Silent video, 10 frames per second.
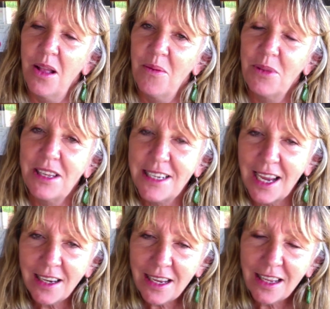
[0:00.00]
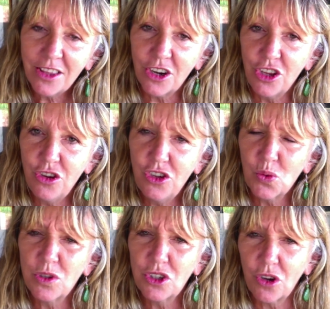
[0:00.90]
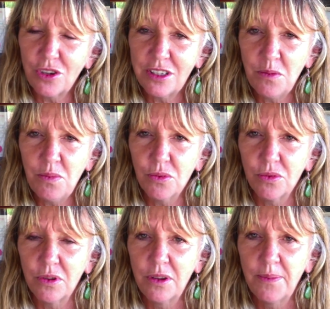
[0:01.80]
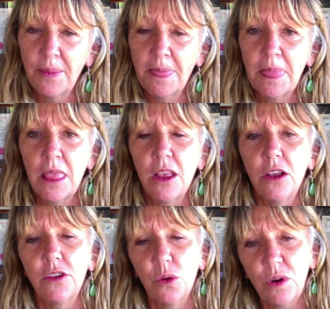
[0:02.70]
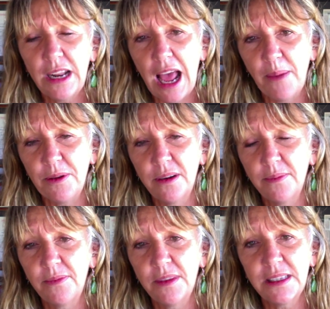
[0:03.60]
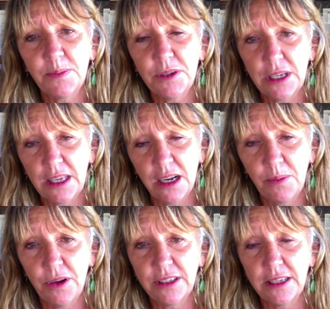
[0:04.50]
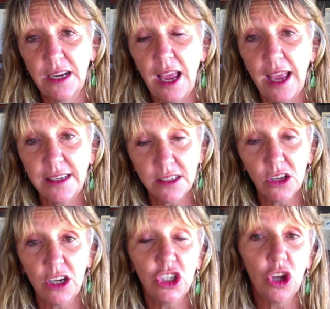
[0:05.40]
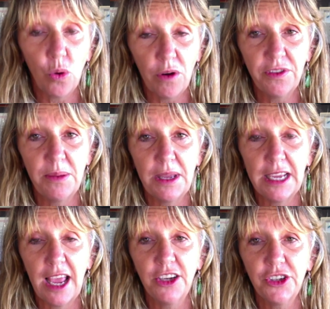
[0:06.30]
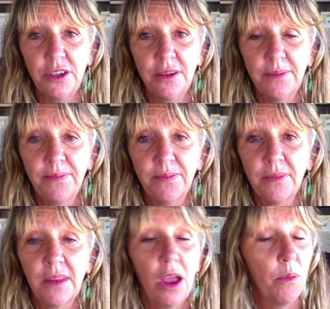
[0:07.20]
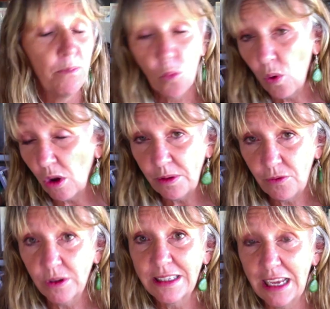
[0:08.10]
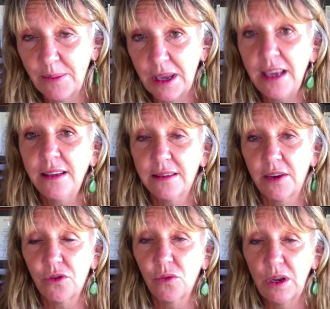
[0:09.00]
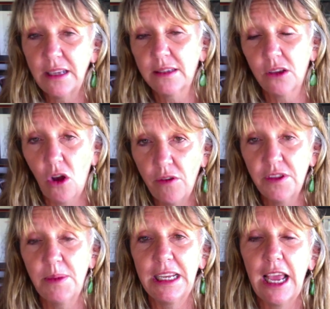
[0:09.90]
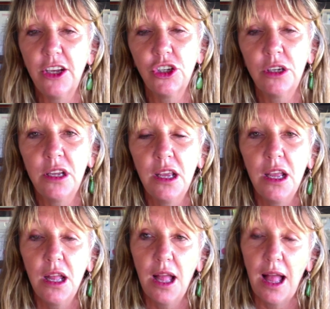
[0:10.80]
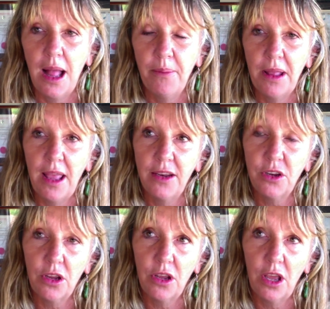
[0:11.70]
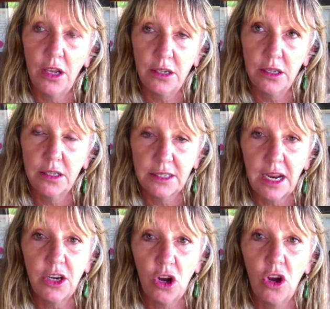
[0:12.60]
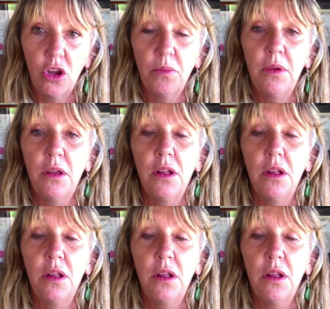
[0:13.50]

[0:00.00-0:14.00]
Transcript: But the technique that I used was so simple. So what had happened, this particular person had decided to go off their medication well before seeing me, several weeks off the medication, and had stayed home,